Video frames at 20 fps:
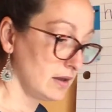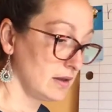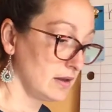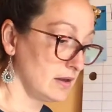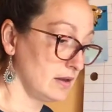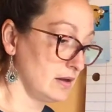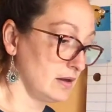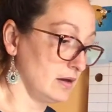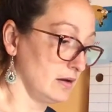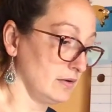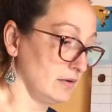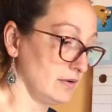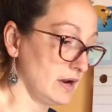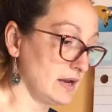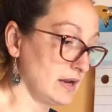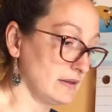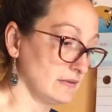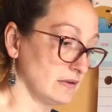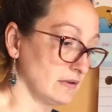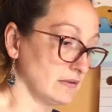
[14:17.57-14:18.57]
All right,
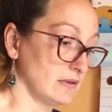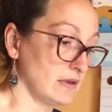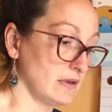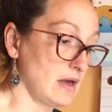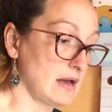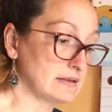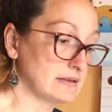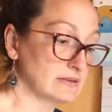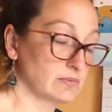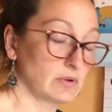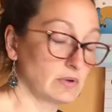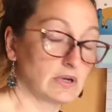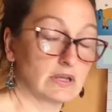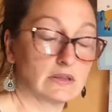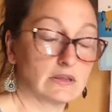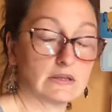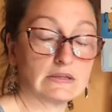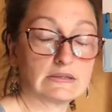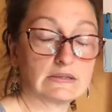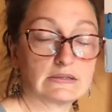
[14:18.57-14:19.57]
and the last one in
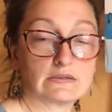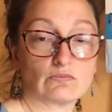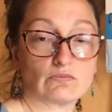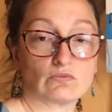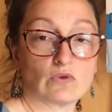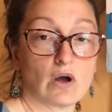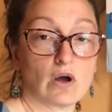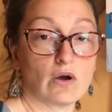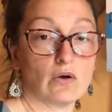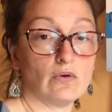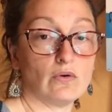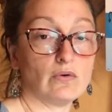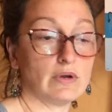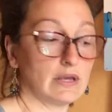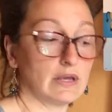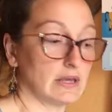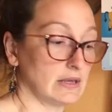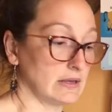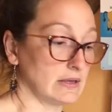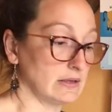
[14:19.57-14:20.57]
this row
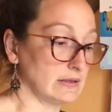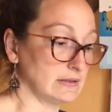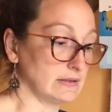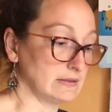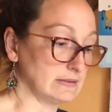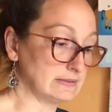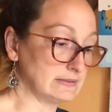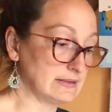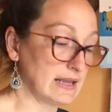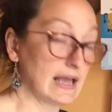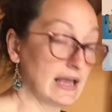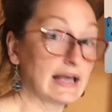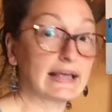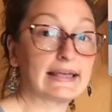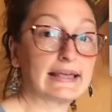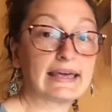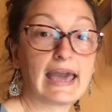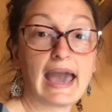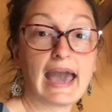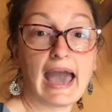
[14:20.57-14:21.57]
is
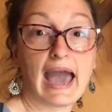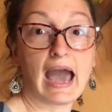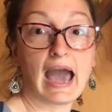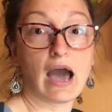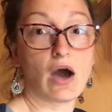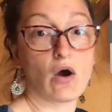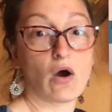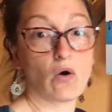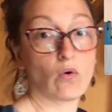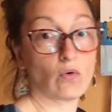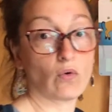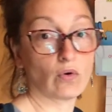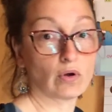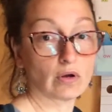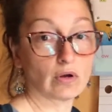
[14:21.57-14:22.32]
cow.